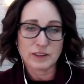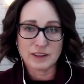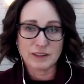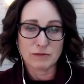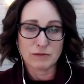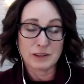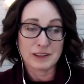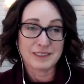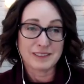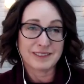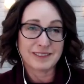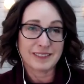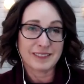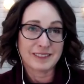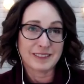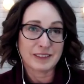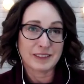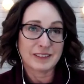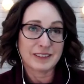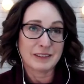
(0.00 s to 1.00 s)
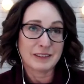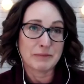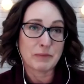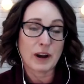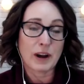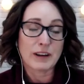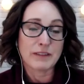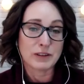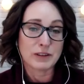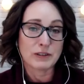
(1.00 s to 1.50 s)
in
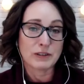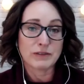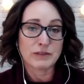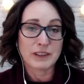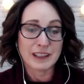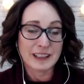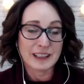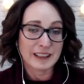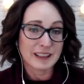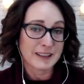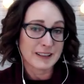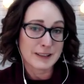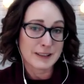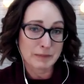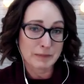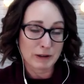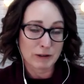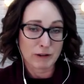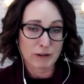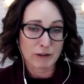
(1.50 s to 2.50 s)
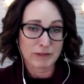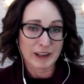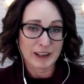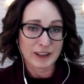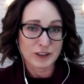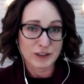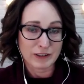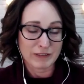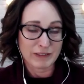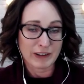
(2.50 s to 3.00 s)
my view, really needs to be a
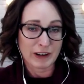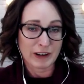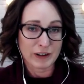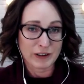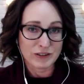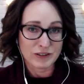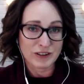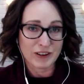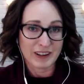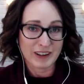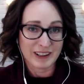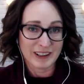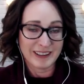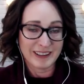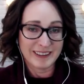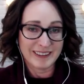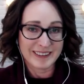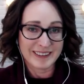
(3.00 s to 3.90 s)
reflection of our own journey